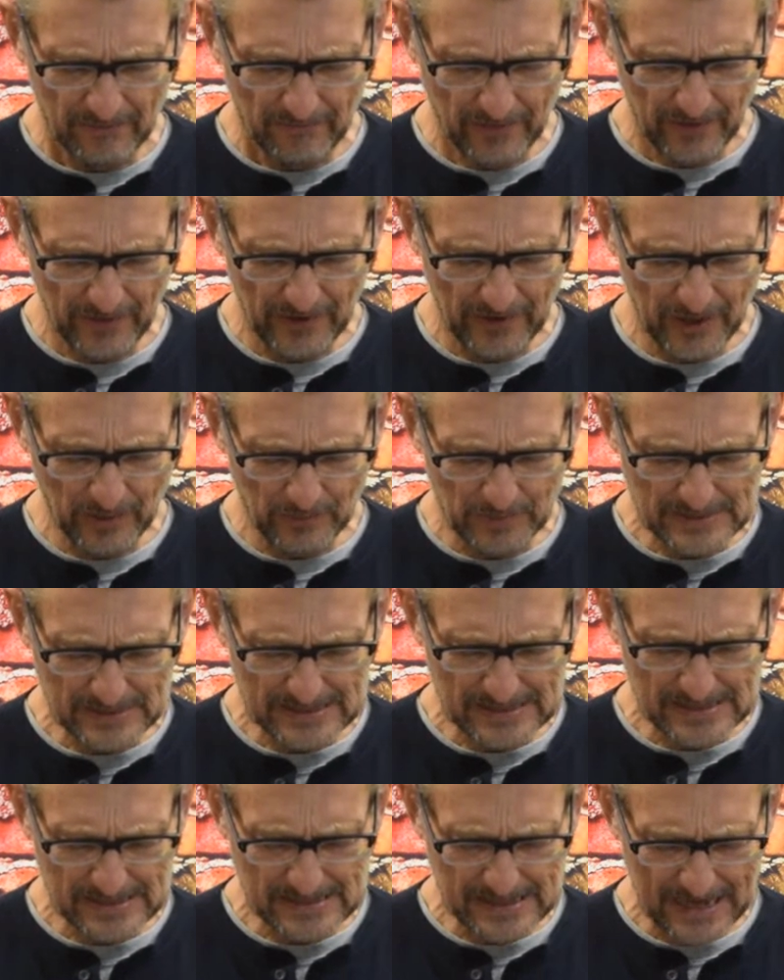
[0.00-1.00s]
Father, help
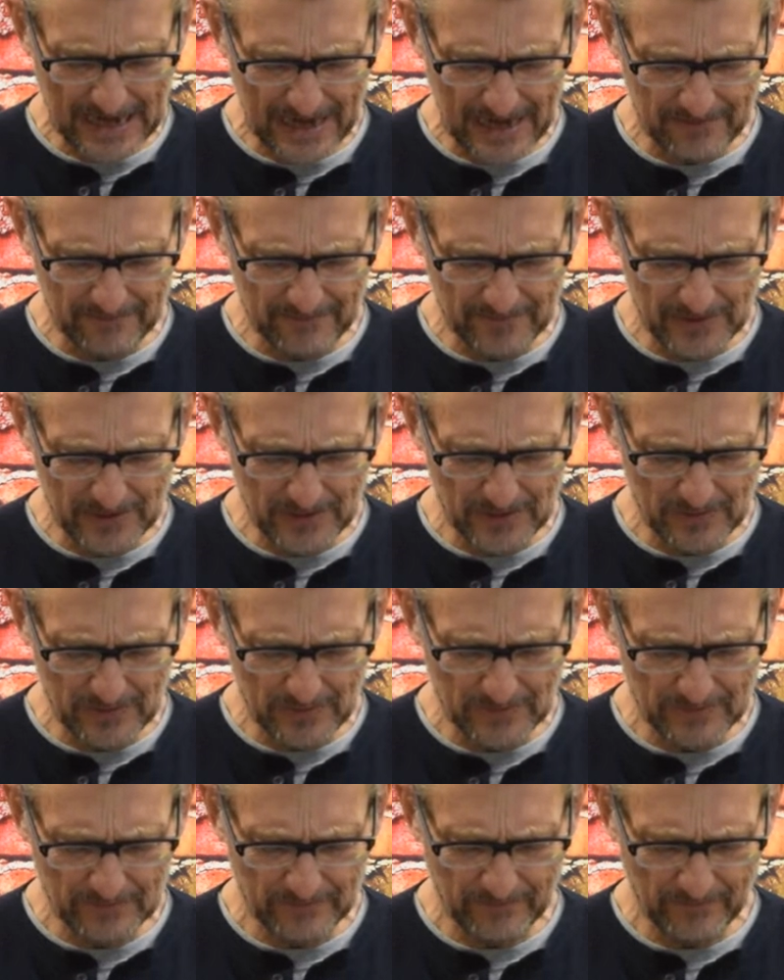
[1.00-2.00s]
us to stand for you.
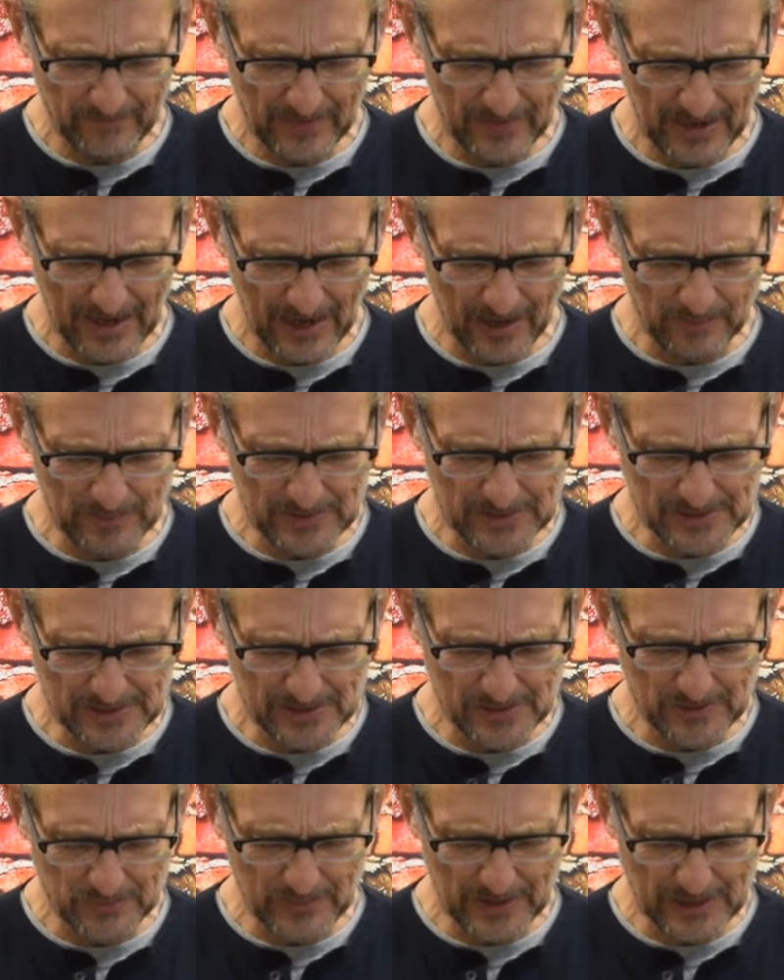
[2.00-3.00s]
Help us
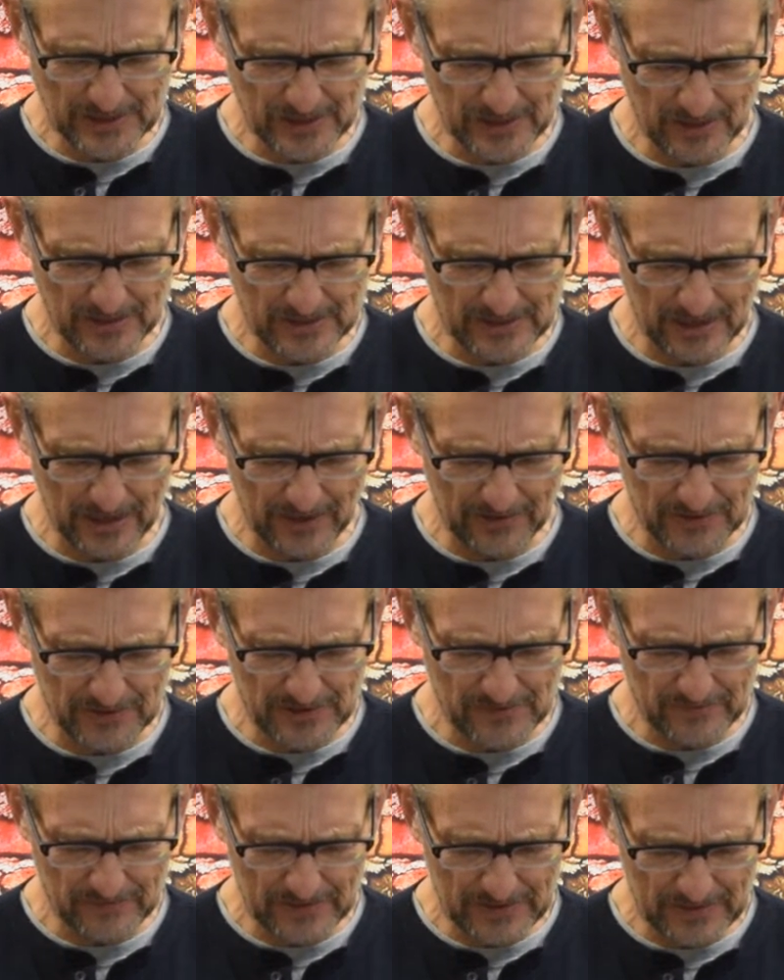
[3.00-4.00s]
to reach out to
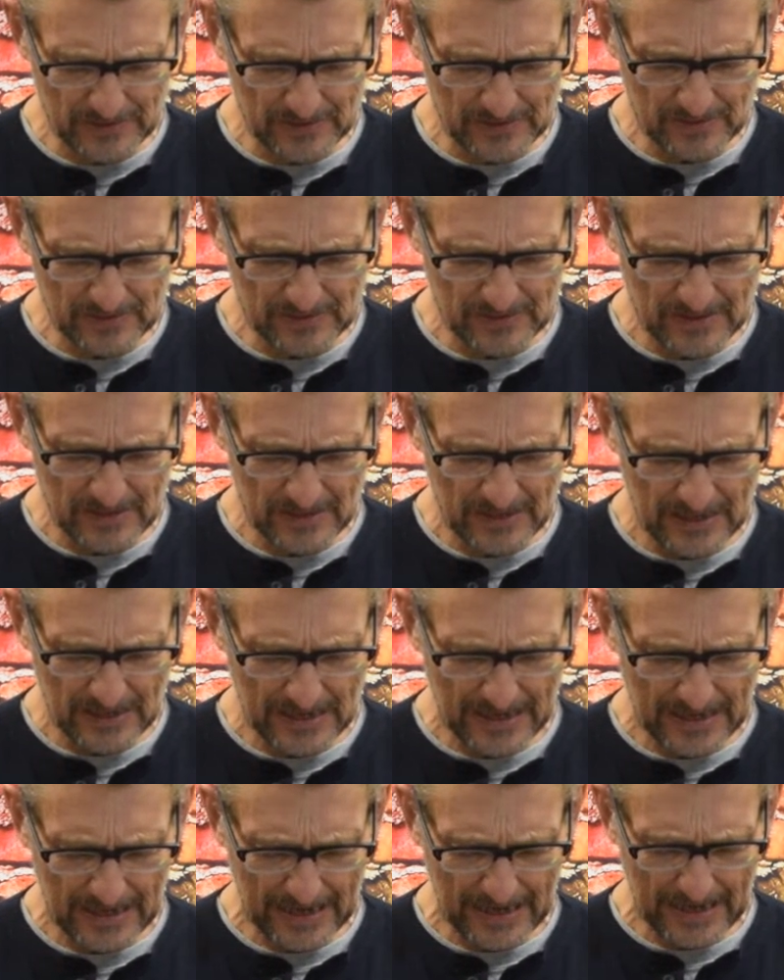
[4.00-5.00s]
others for you
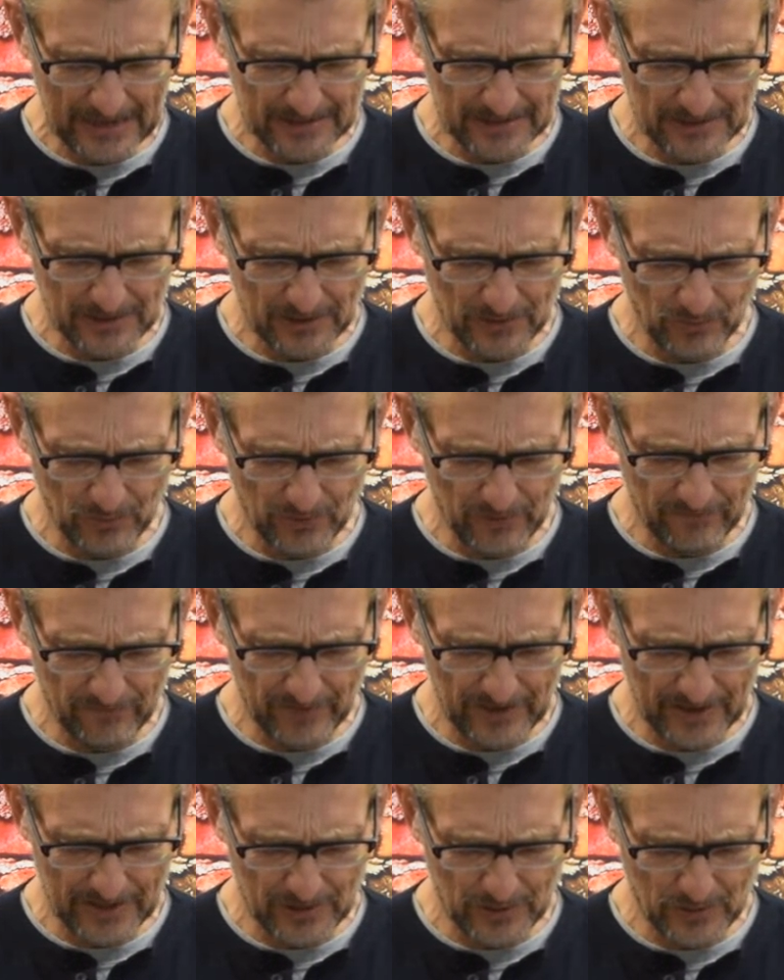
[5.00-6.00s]
and
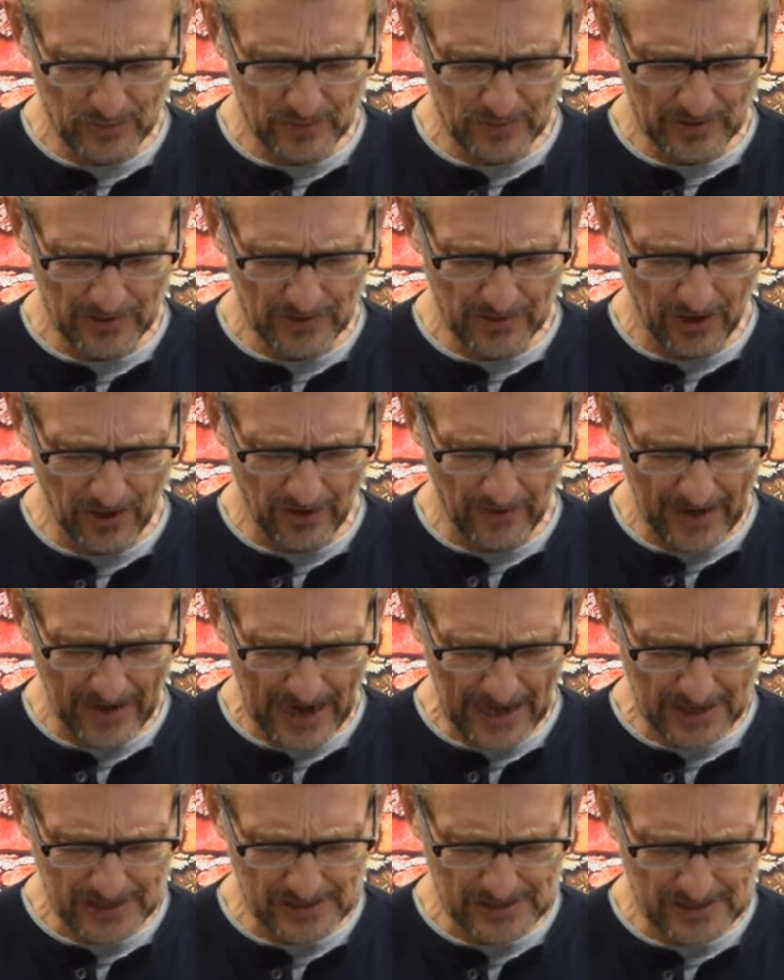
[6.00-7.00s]
glorify you with our
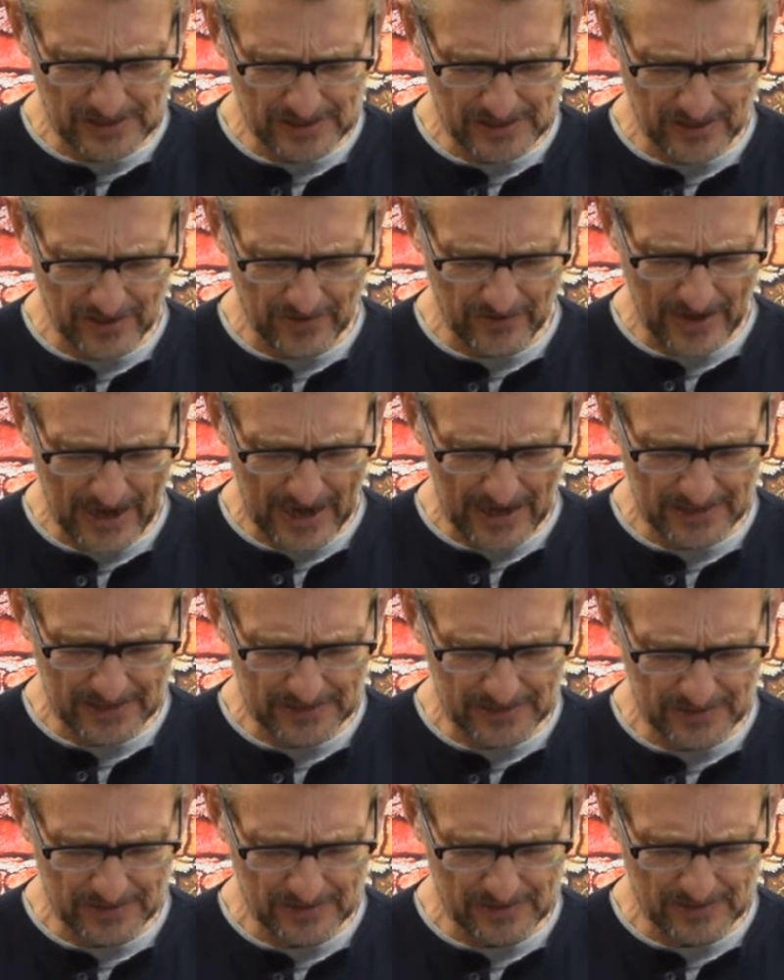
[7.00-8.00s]
actions and our
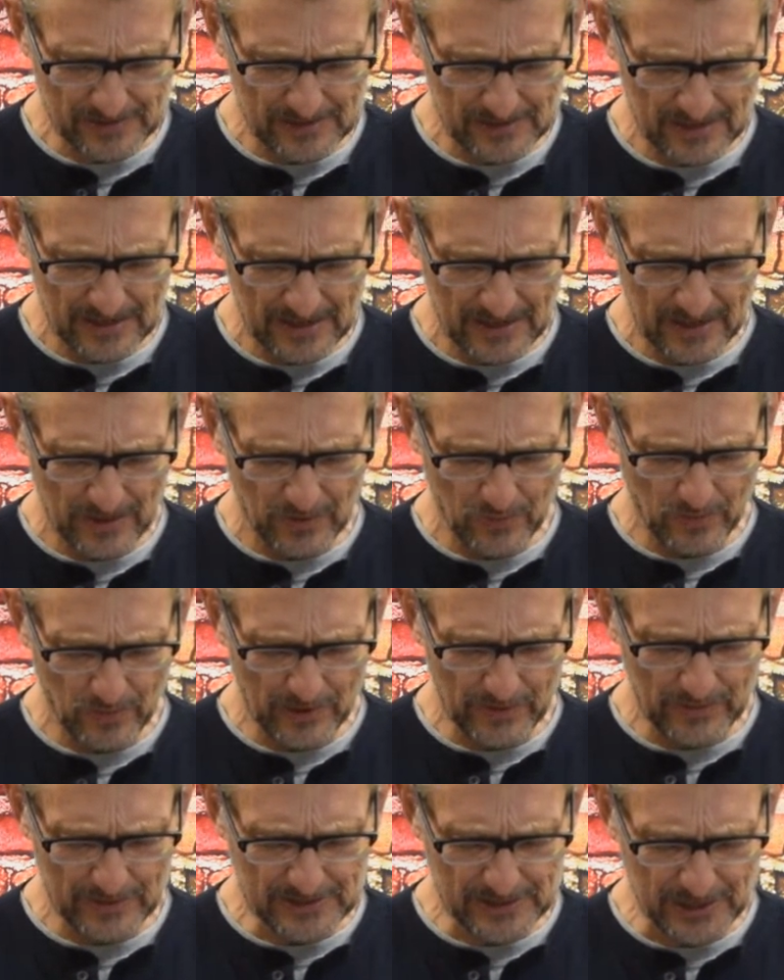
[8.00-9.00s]
attitudes,
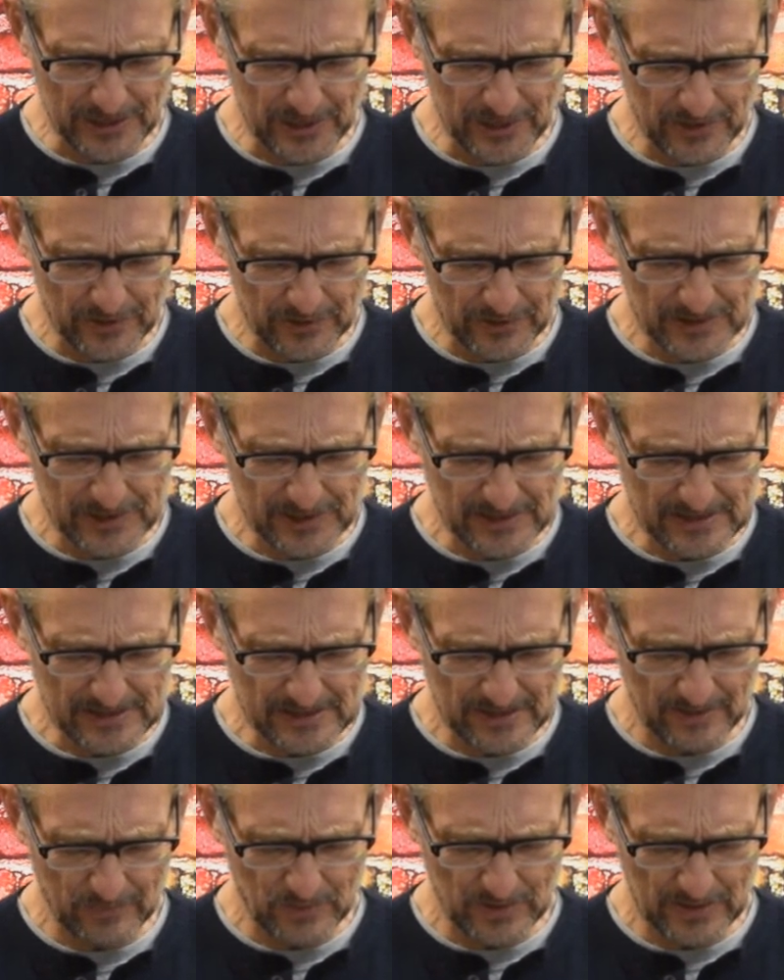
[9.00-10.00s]
whether it's encouraging
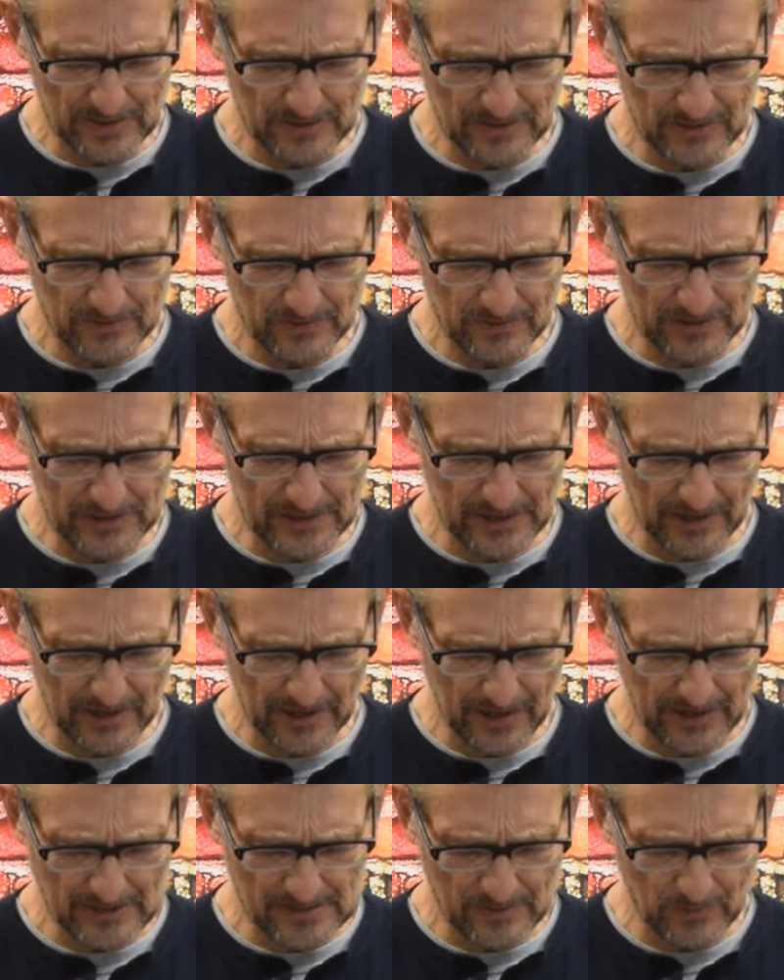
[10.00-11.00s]
someone or
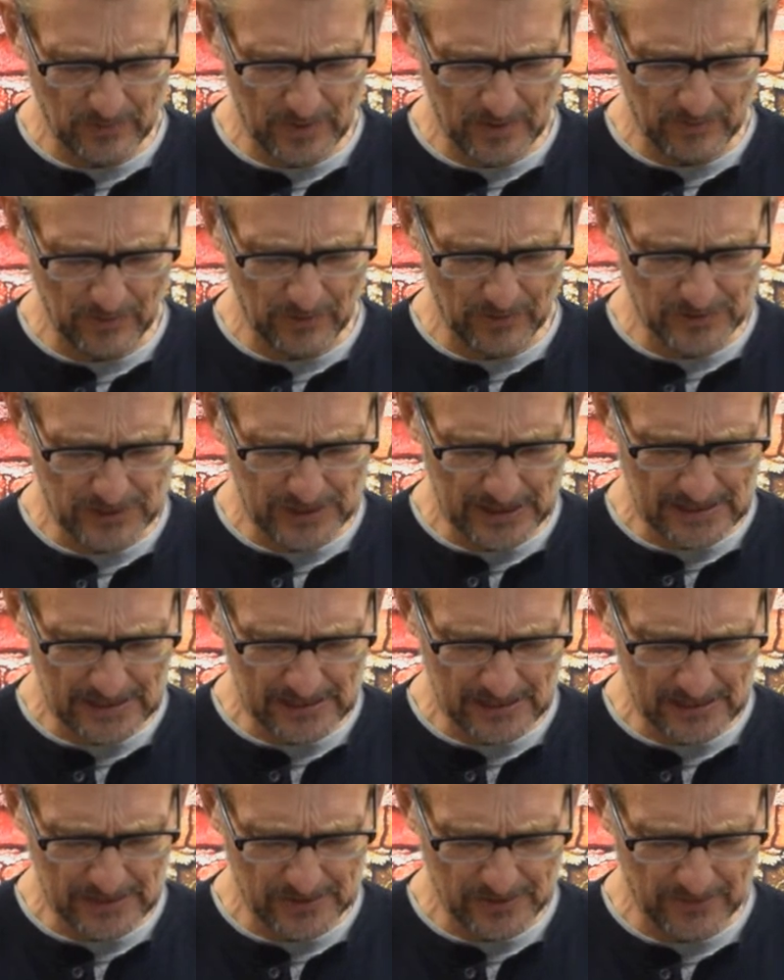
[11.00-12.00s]
telling someone about
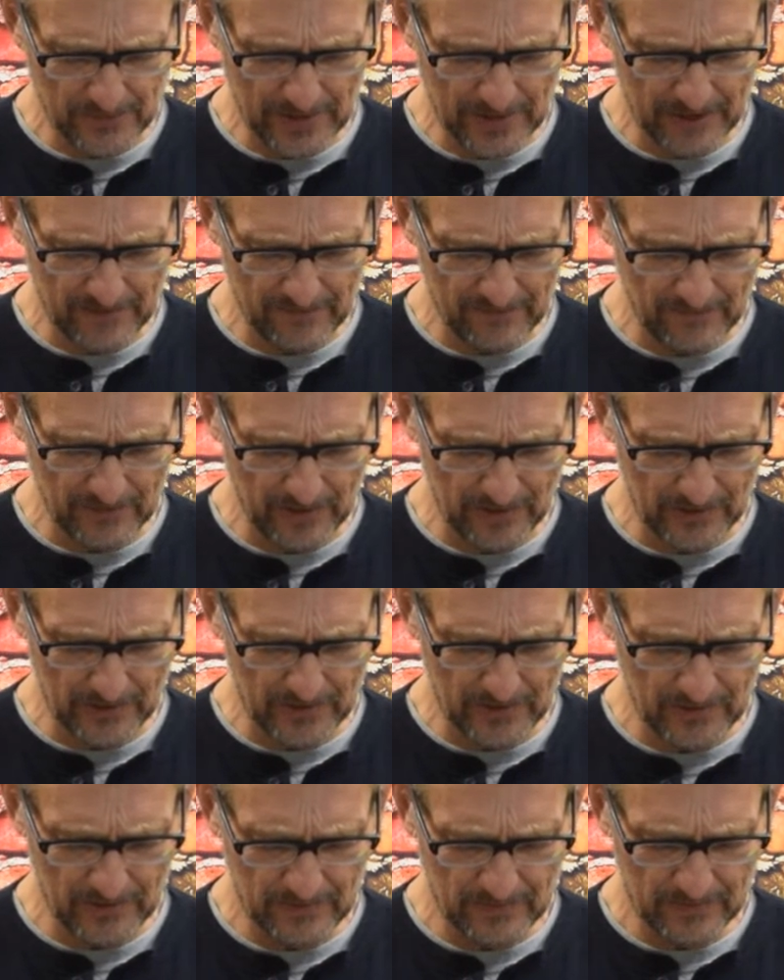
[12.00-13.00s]
Jesus so they can follow
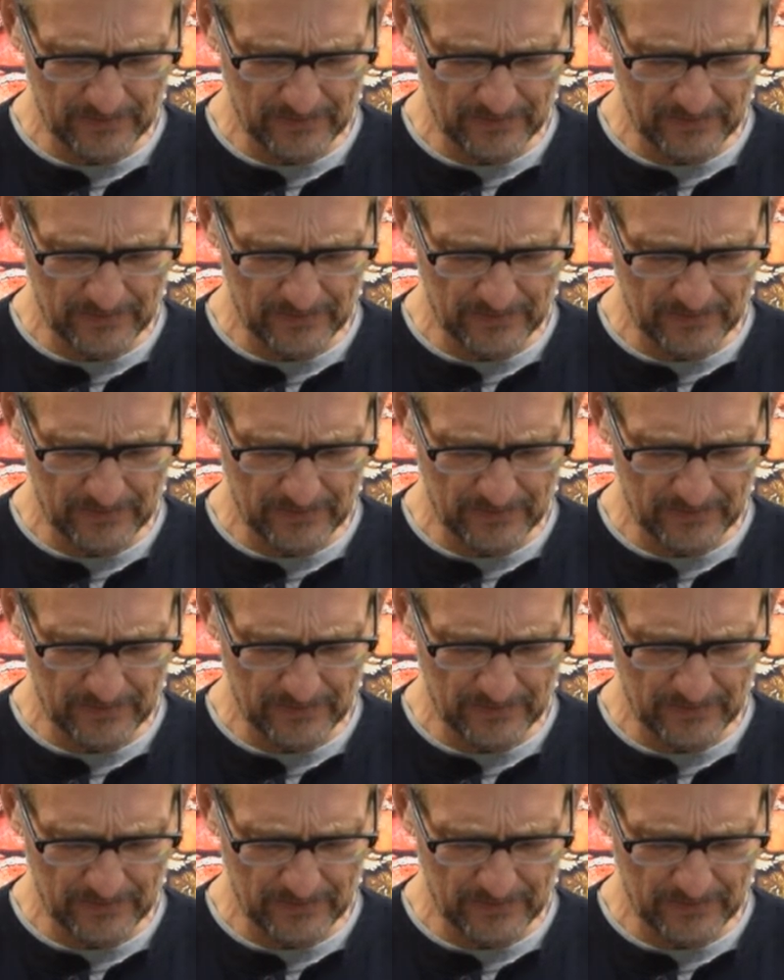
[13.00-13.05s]
you.